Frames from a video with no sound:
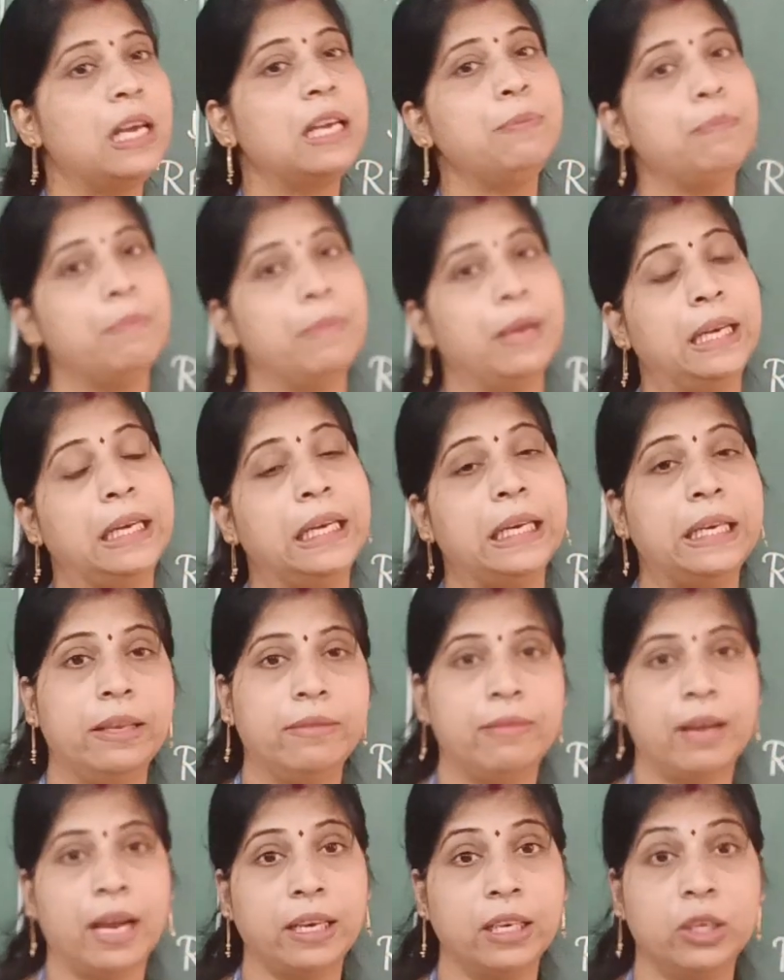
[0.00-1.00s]
are mainly
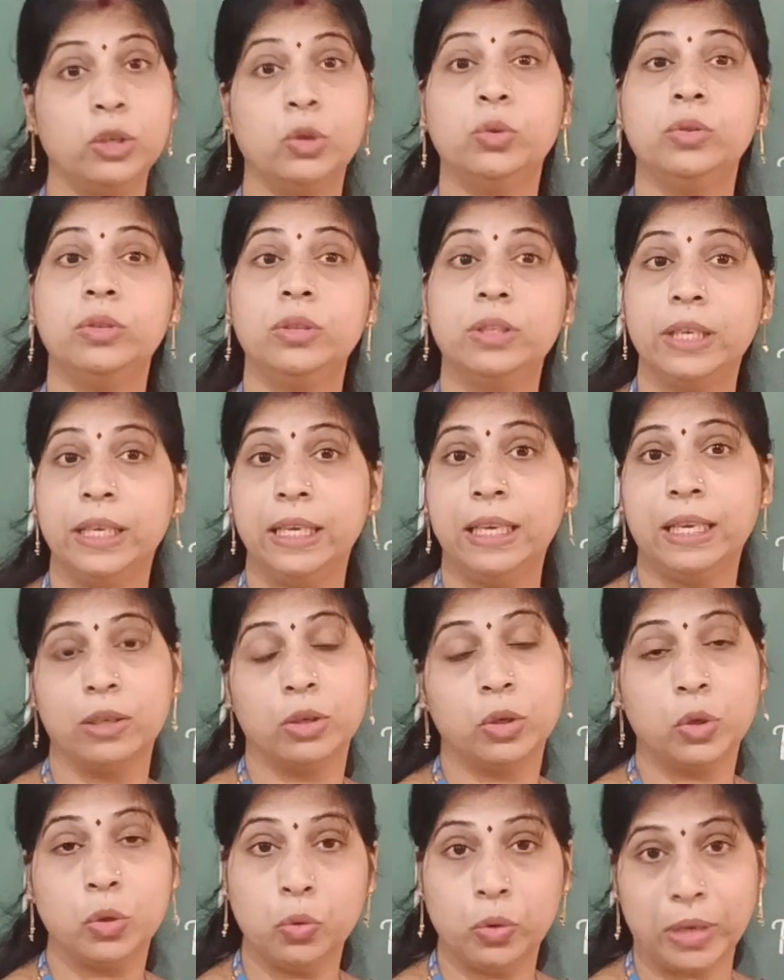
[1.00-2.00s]
divided
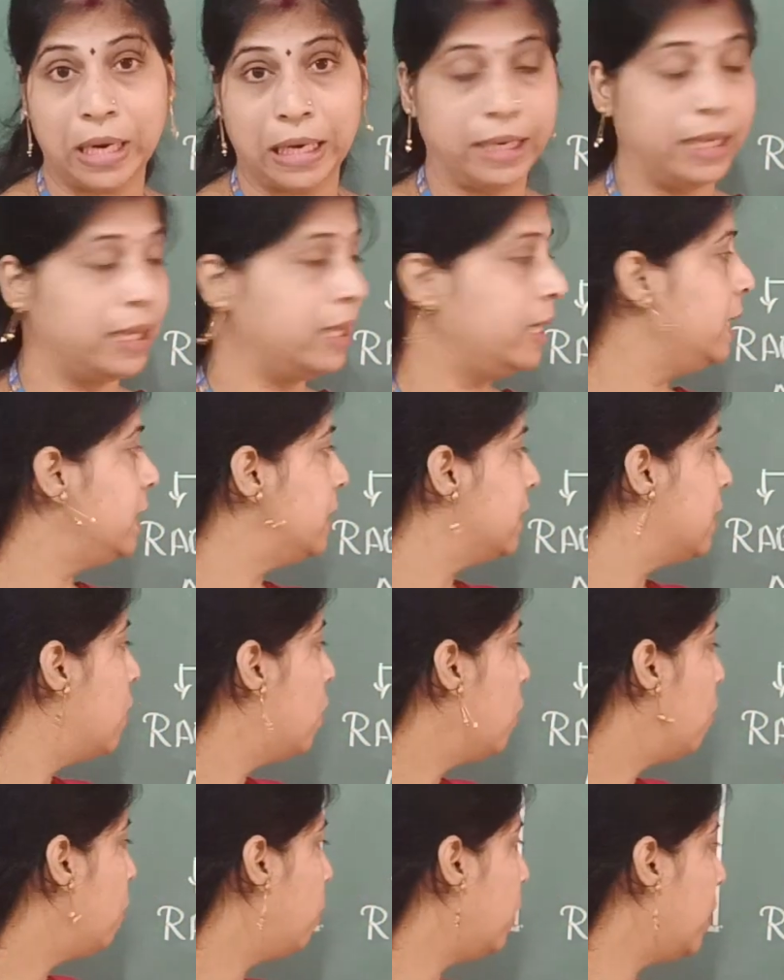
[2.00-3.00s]
into two categories.
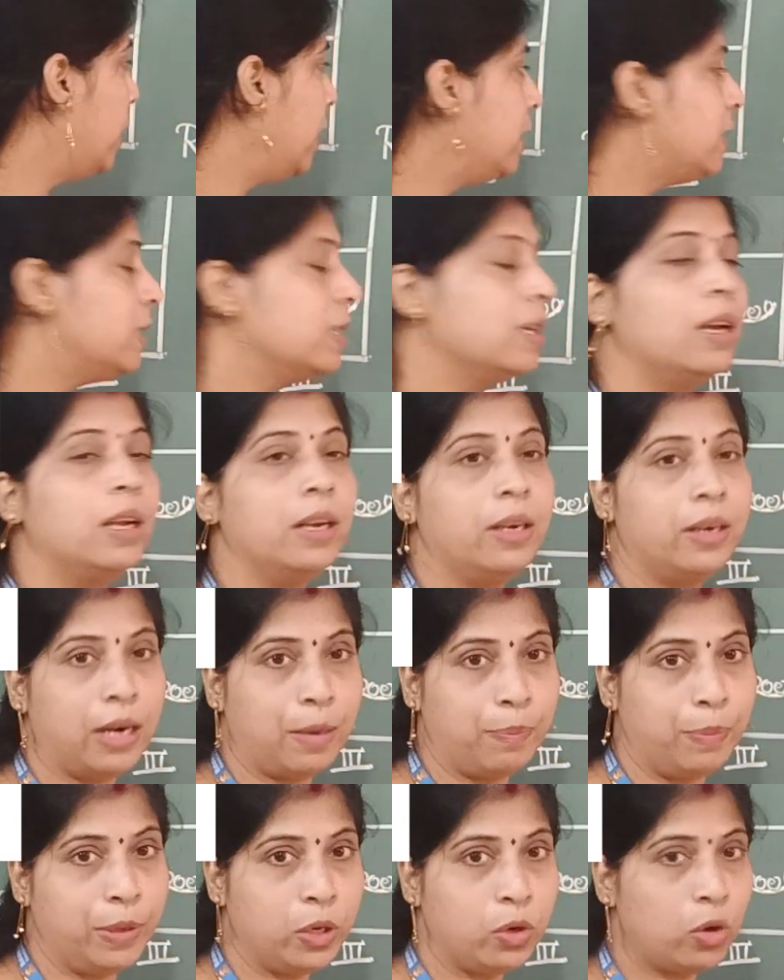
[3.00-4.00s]
One is
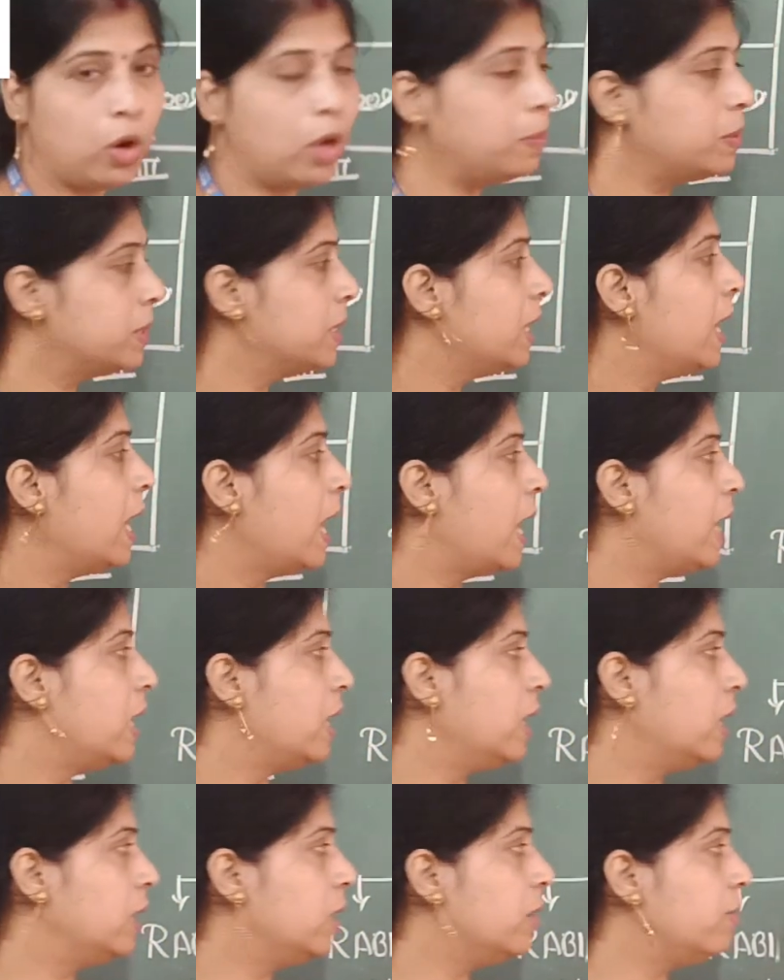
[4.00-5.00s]
Rabi crops and
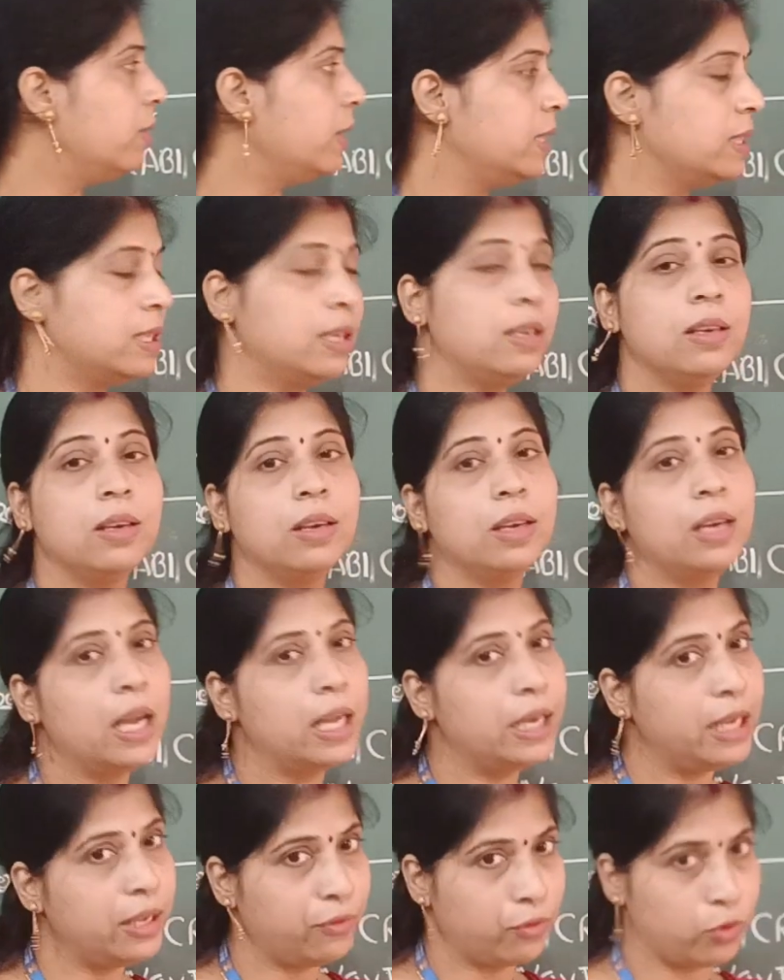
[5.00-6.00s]
another one is a
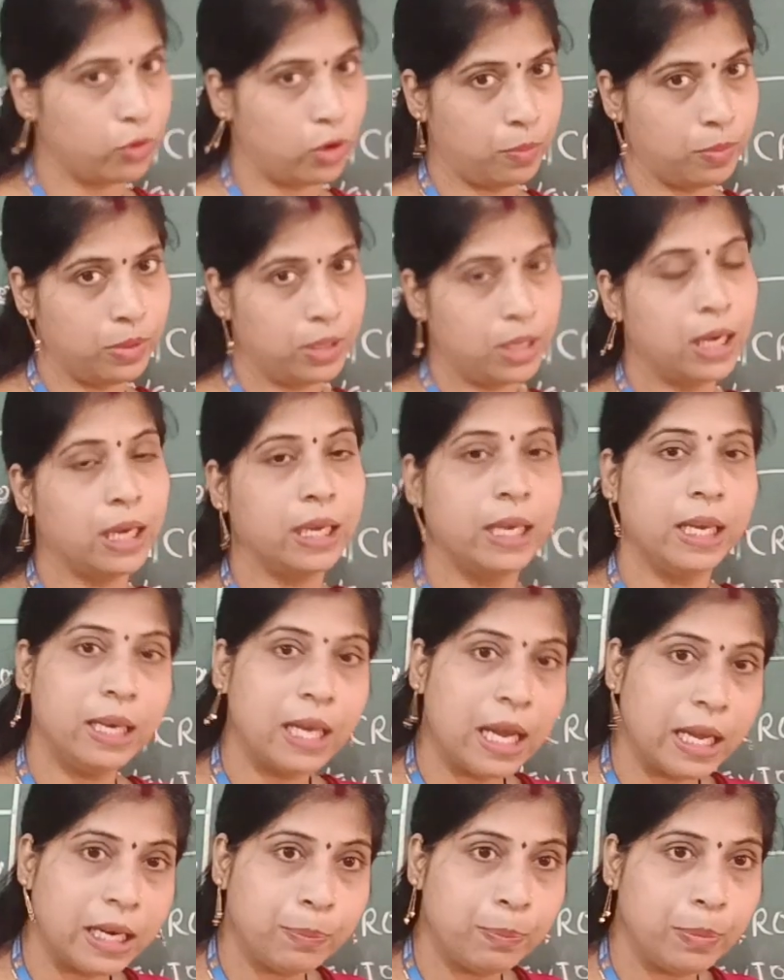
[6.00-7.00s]
Kharif. Again
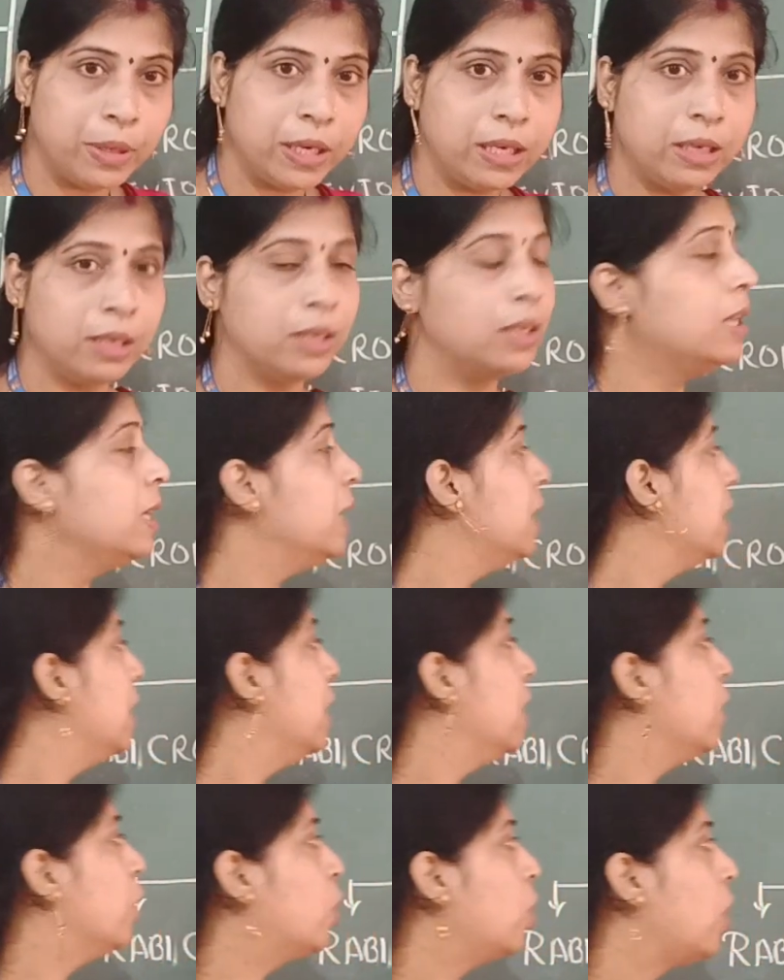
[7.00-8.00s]
I repeat,
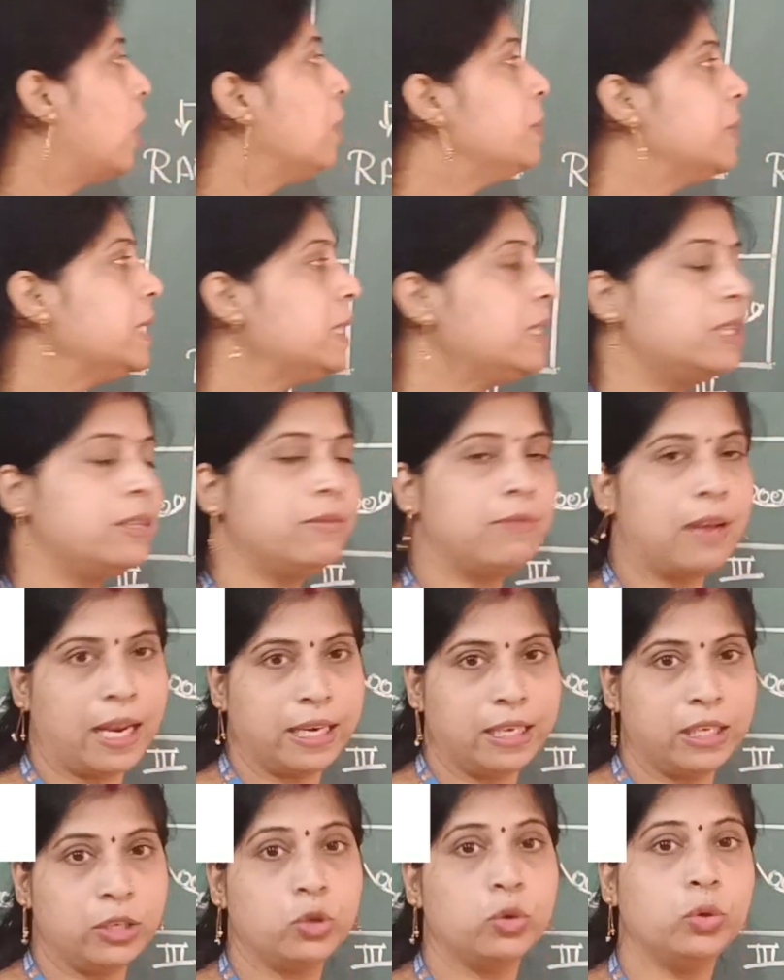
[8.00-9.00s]
crops is
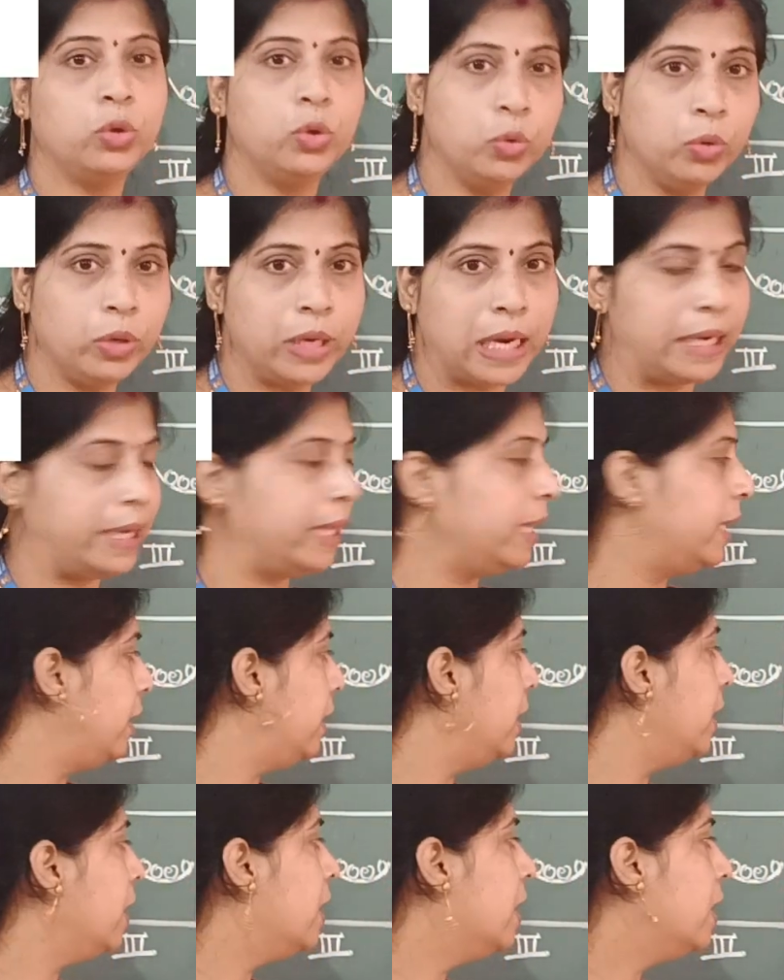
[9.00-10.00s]
divided into two
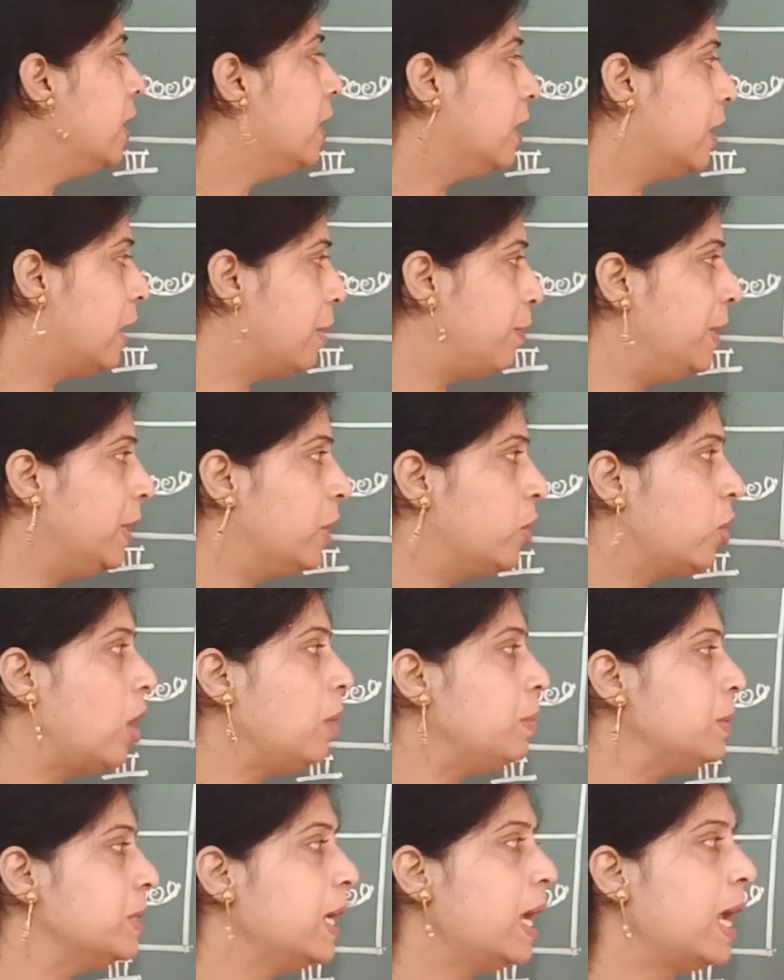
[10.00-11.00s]
categories, Rabi
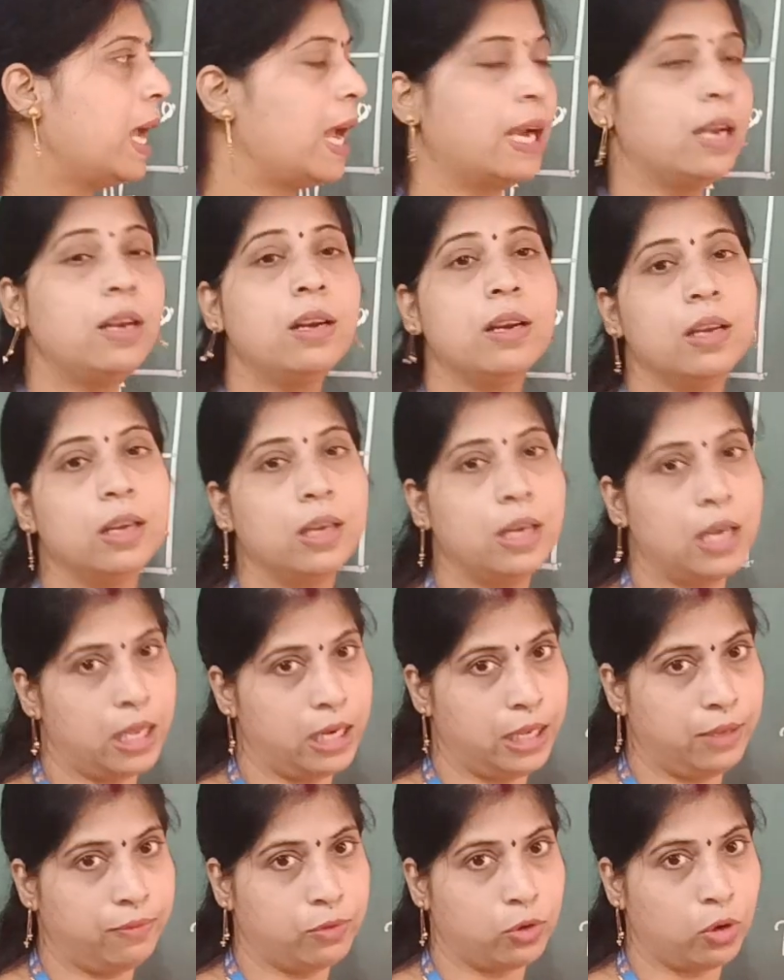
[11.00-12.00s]
crops and
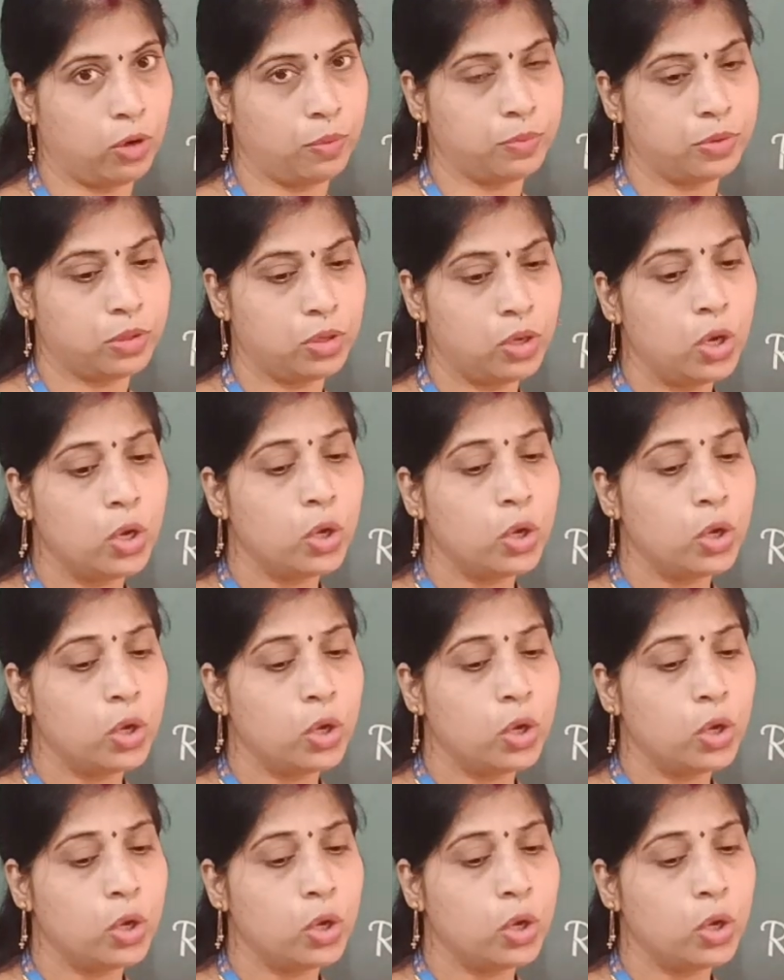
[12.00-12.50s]
Kharif crops.